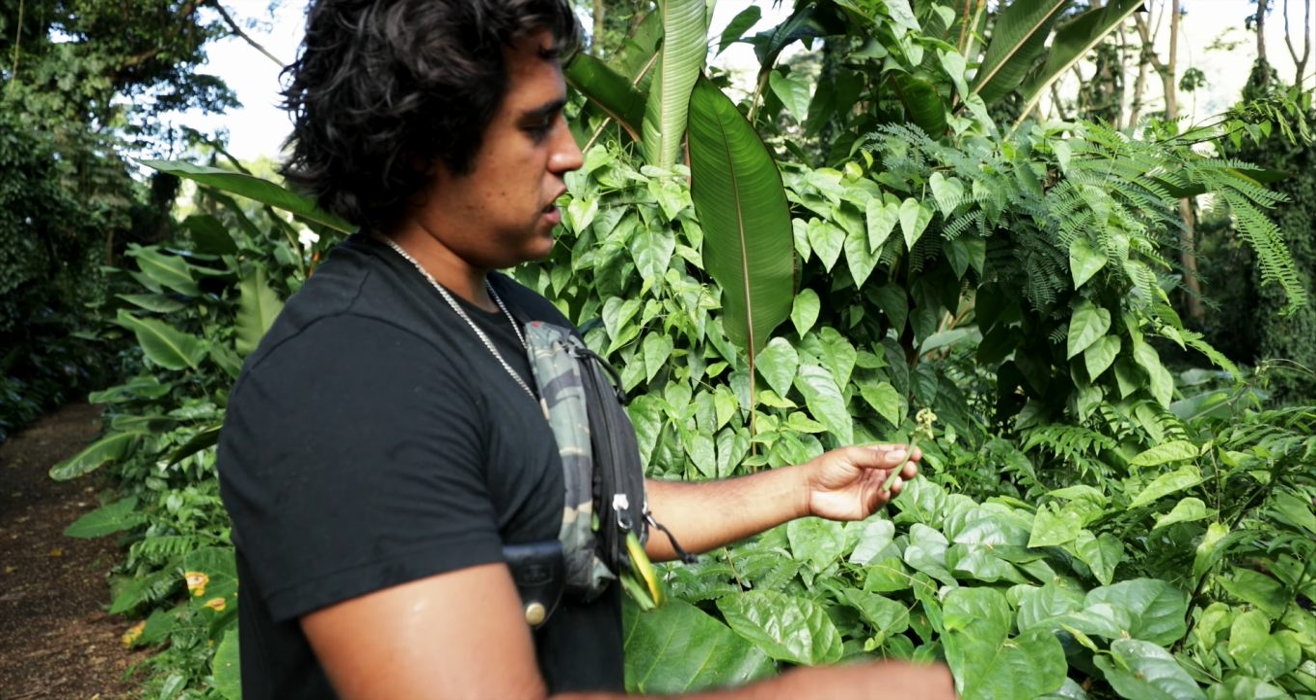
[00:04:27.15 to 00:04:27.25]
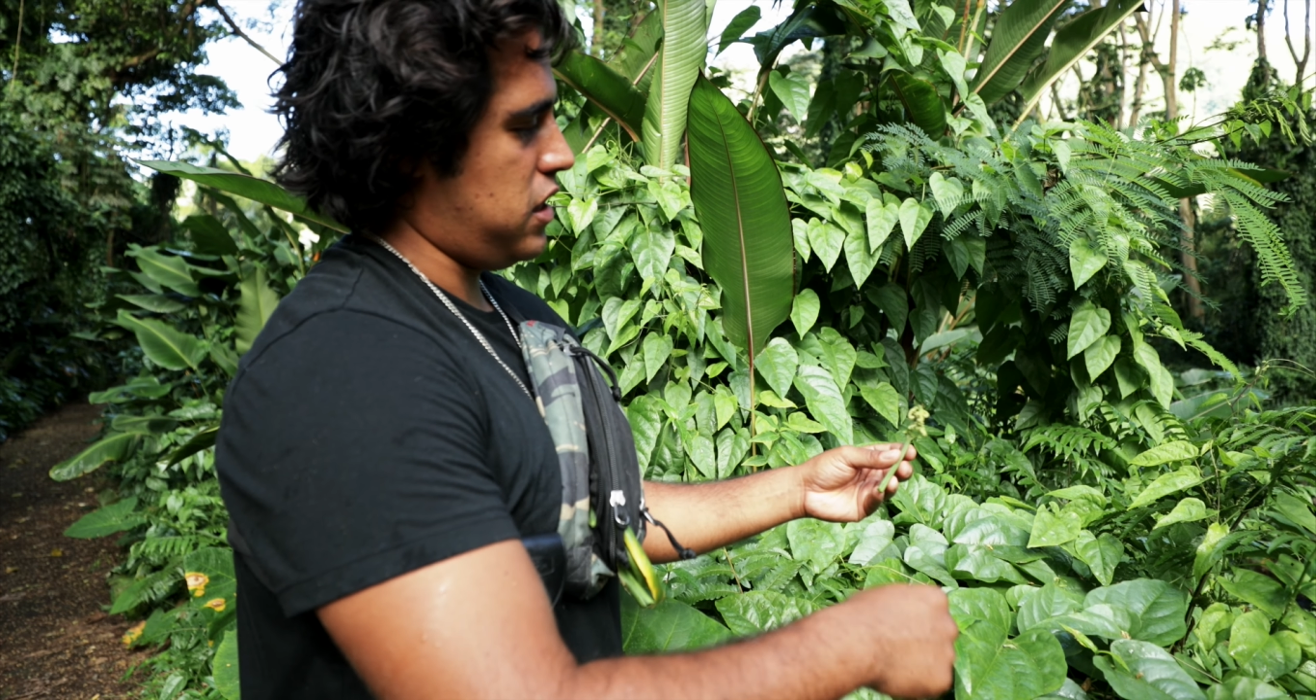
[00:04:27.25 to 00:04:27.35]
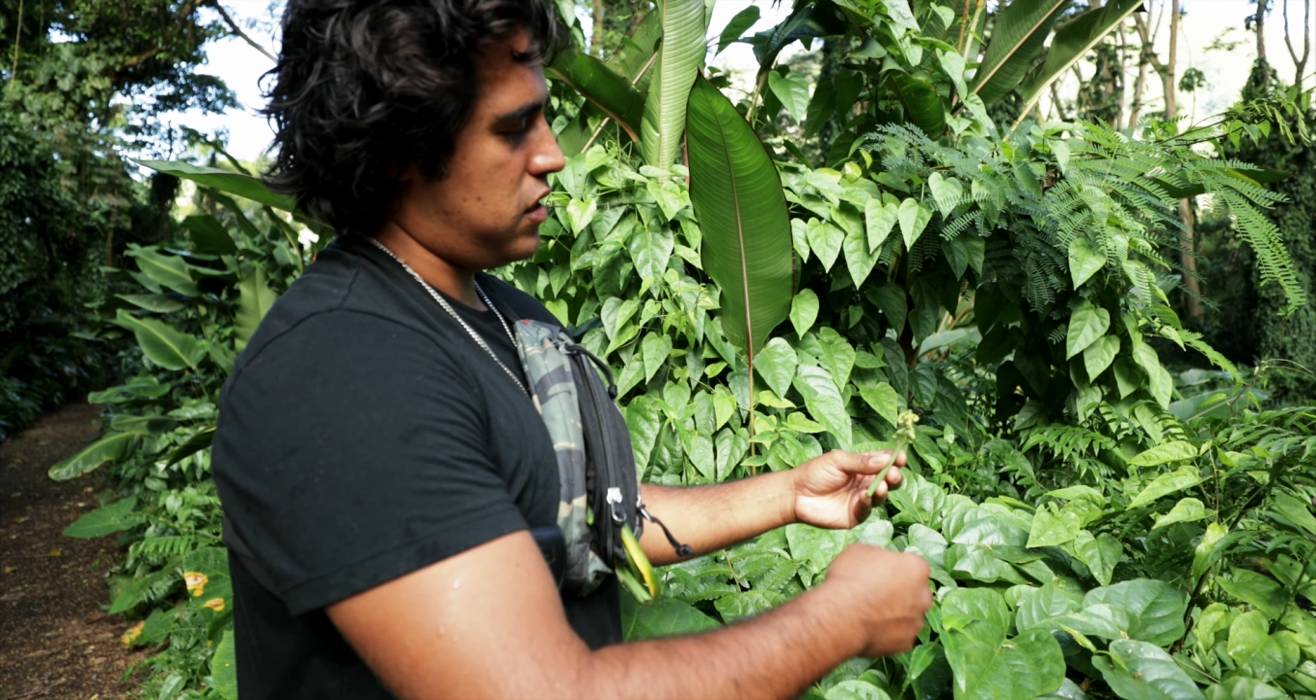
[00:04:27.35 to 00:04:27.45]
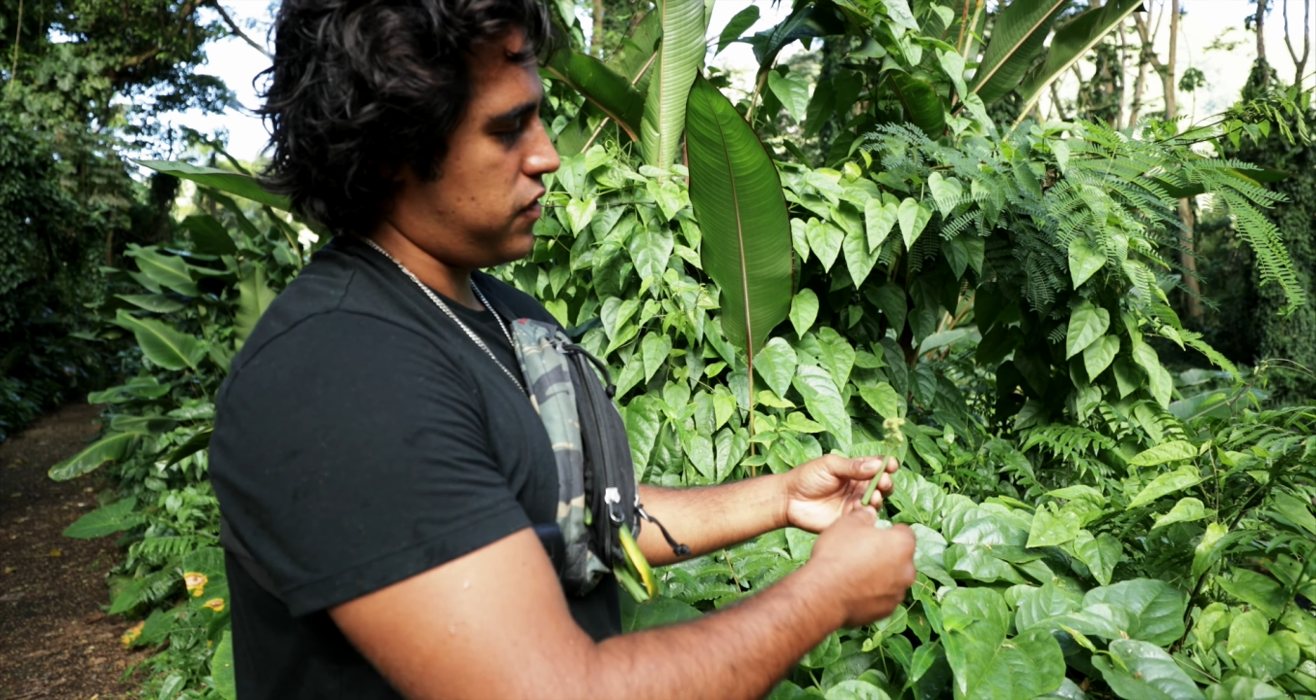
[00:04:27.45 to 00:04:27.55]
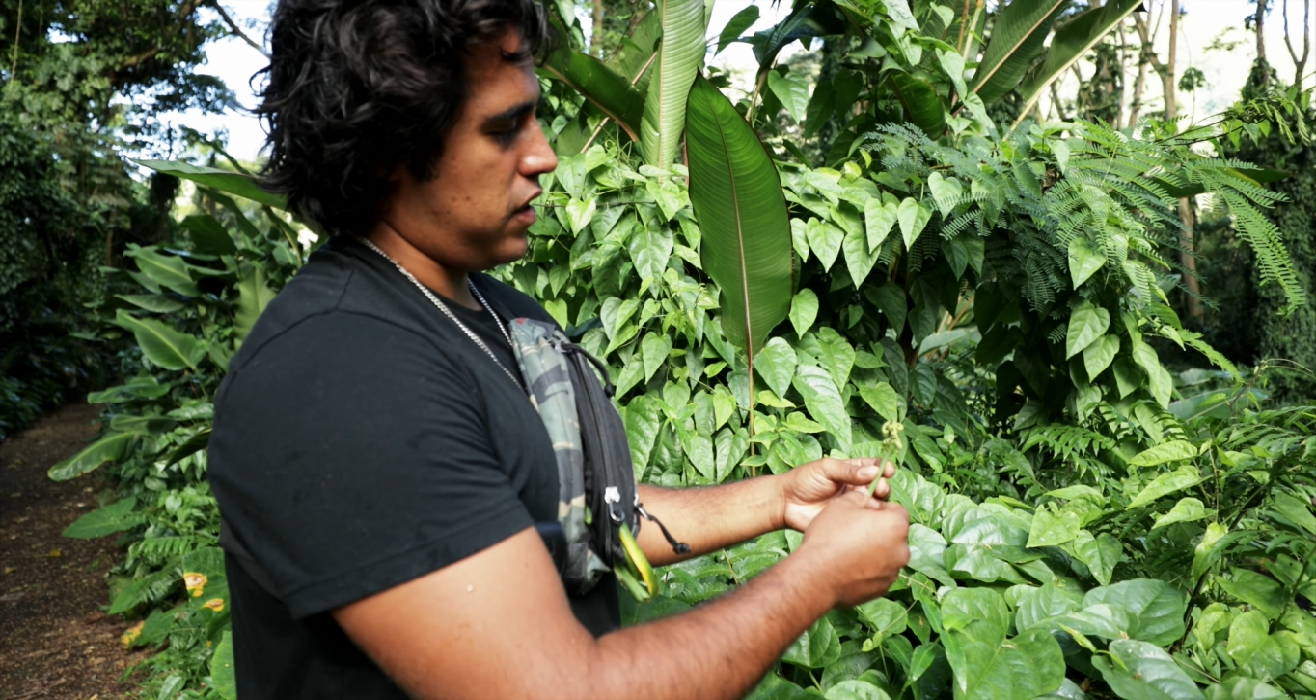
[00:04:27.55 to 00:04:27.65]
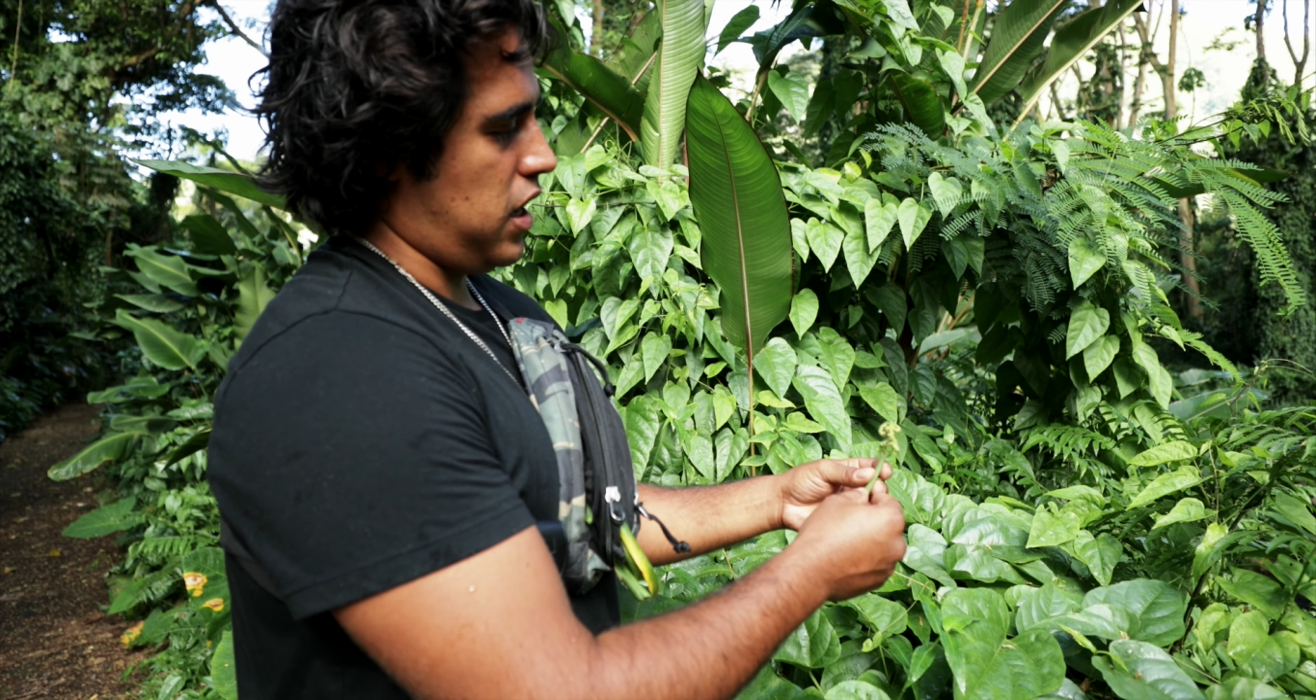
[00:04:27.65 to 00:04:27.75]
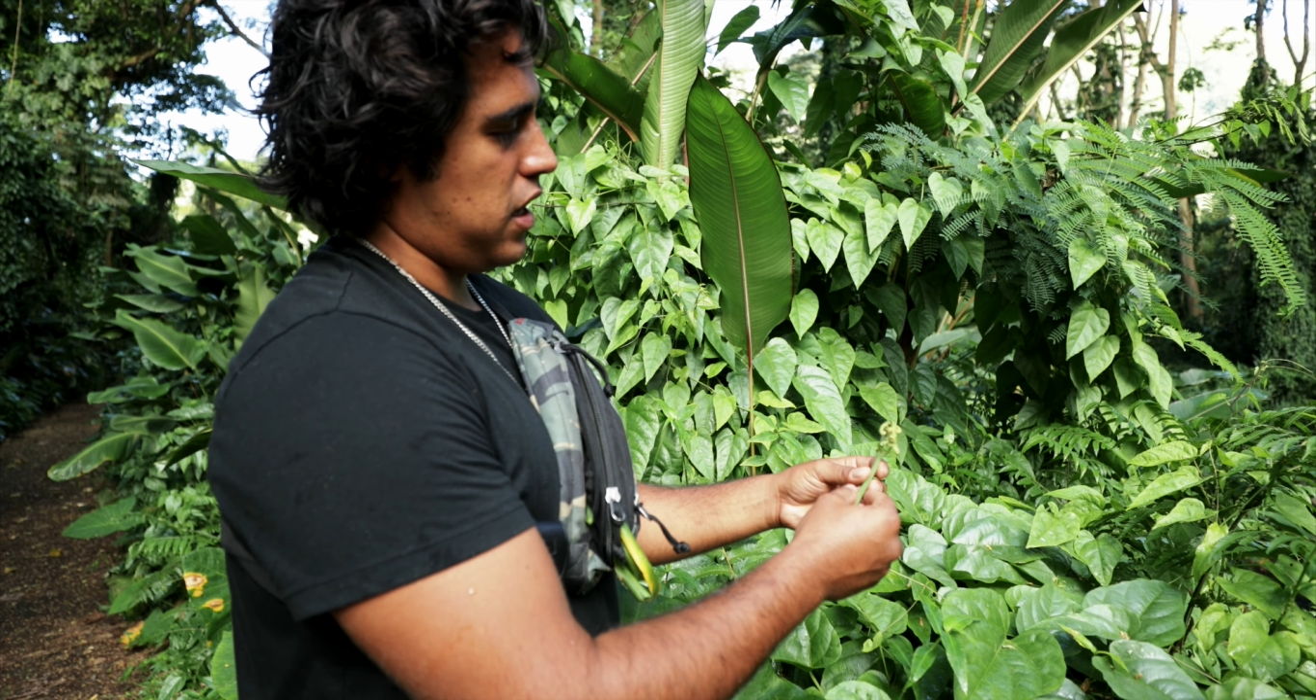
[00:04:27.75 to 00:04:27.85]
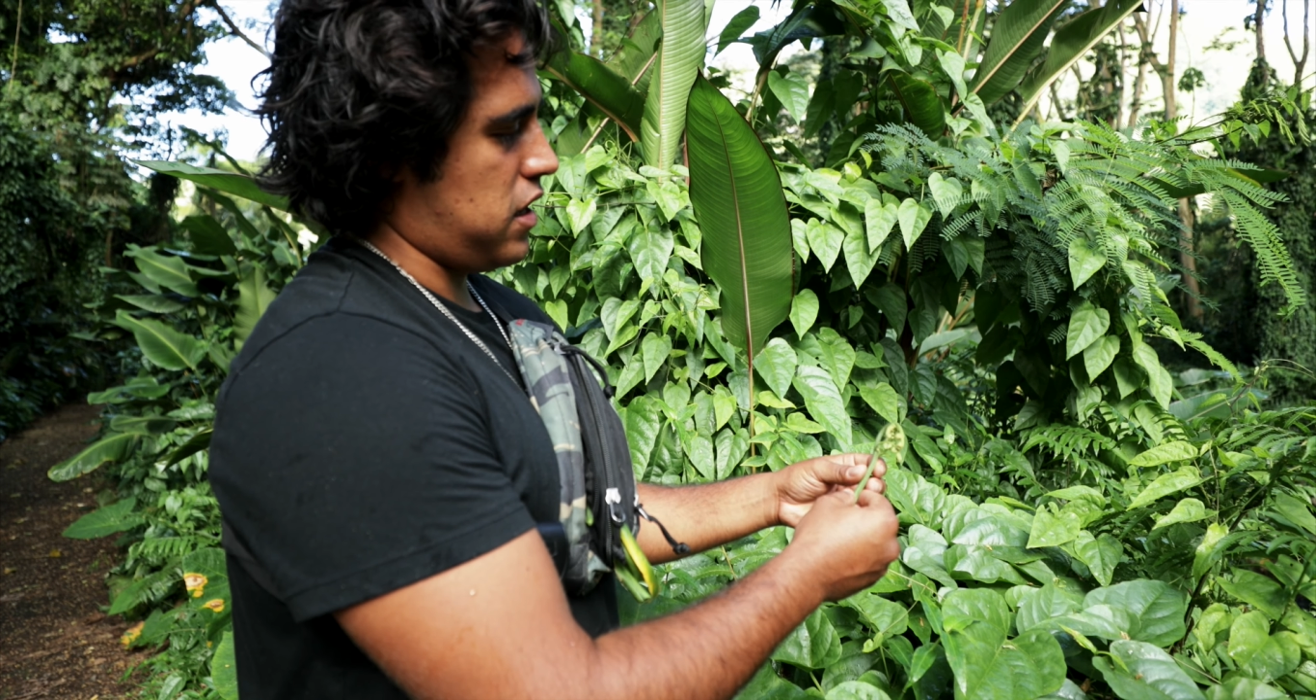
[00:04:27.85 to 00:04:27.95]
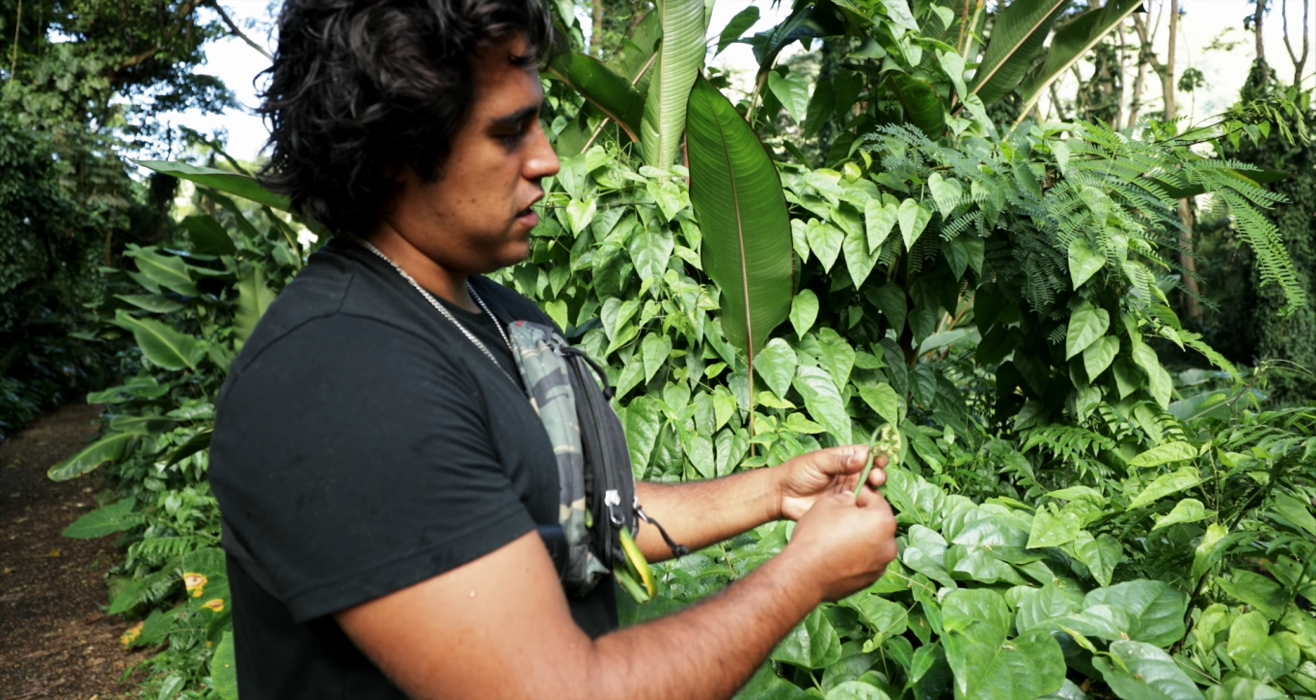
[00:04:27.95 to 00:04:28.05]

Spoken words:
these for like